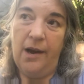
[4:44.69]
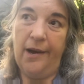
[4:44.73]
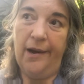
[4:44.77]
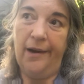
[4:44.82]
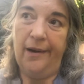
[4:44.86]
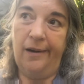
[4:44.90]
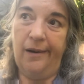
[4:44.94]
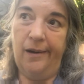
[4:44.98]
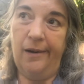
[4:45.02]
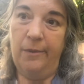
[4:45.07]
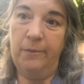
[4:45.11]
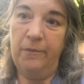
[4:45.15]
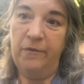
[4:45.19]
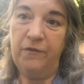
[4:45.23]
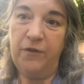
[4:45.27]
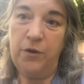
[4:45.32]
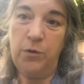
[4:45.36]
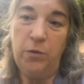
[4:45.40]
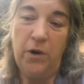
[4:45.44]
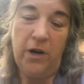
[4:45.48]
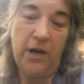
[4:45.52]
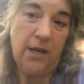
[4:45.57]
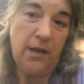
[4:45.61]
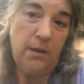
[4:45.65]
If
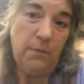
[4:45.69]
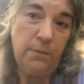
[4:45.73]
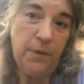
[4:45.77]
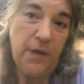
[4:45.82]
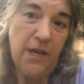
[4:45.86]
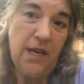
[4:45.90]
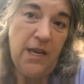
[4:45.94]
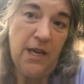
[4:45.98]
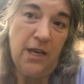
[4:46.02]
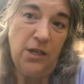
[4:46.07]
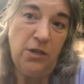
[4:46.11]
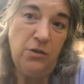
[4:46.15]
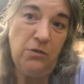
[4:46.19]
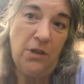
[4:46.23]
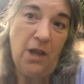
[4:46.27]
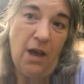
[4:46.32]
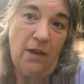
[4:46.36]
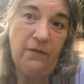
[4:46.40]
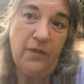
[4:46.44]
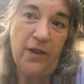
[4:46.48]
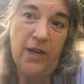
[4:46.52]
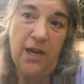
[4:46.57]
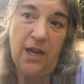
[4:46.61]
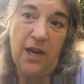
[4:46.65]
you want to compete and you
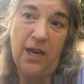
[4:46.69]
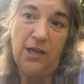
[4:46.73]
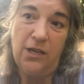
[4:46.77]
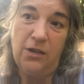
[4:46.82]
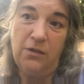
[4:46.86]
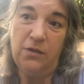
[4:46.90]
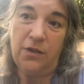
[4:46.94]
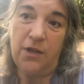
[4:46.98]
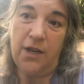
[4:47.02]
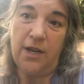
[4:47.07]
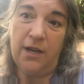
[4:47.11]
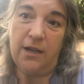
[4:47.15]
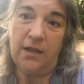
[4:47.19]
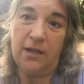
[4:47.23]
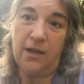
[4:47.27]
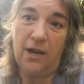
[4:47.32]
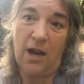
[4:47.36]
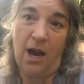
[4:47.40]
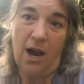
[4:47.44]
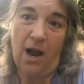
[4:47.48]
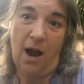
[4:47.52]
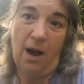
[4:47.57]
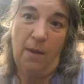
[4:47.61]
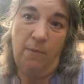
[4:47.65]
love it and you think
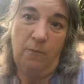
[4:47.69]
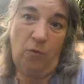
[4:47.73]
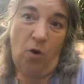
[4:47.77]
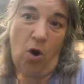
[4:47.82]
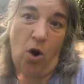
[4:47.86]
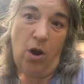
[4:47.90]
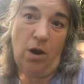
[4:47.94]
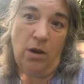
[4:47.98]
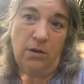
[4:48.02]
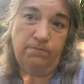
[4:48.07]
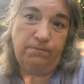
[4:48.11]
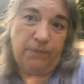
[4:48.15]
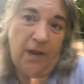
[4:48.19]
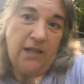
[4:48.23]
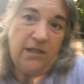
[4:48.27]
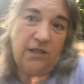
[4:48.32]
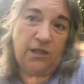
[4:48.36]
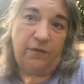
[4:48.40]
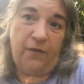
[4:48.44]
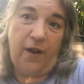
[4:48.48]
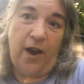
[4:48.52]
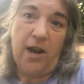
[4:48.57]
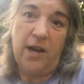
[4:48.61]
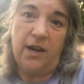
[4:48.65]
I'm wrong,
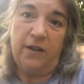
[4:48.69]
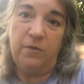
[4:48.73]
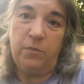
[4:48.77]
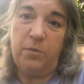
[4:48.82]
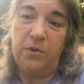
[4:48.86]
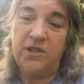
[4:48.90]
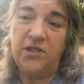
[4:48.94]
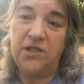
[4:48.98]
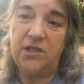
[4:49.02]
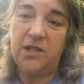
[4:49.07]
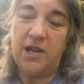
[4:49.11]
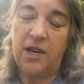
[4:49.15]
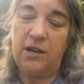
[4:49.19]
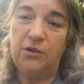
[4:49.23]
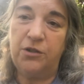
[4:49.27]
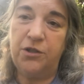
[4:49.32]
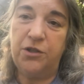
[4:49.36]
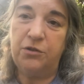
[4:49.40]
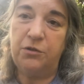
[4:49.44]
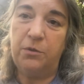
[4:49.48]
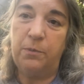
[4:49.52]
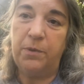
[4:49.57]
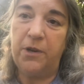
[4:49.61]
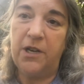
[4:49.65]
that's fine. Everybody's entitled
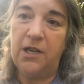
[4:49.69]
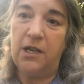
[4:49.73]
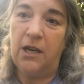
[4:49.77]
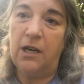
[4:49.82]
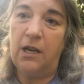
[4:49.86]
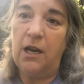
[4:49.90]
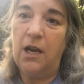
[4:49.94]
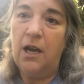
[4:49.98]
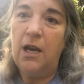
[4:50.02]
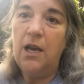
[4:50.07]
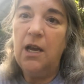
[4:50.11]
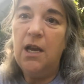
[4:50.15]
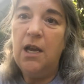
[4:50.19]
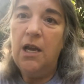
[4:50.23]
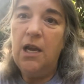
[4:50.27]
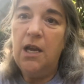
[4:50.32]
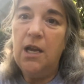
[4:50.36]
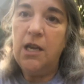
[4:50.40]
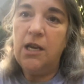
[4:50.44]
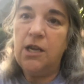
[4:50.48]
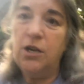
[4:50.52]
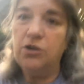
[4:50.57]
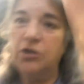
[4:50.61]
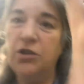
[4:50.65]
to their opinion.
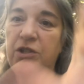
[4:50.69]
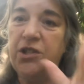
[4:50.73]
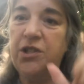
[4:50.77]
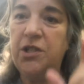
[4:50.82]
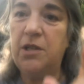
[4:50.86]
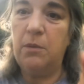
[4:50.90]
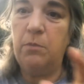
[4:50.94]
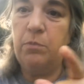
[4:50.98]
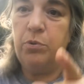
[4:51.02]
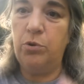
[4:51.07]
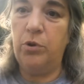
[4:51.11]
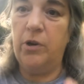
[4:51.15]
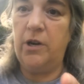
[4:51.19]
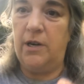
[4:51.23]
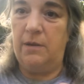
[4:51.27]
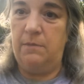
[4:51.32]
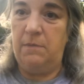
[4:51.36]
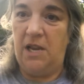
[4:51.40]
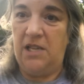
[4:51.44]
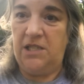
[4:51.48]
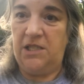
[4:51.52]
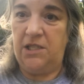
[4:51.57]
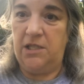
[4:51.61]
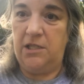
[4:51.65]
Here's the important
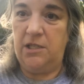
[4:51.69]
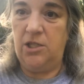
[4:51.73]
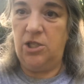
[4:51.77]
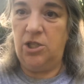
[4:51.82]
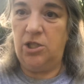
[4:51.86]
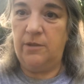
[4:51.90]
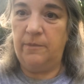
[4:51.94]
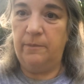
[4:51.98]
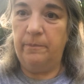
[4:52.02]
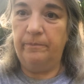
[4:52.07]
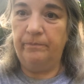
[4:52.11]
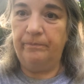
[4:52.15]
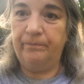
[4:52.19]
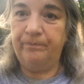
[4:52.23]
message.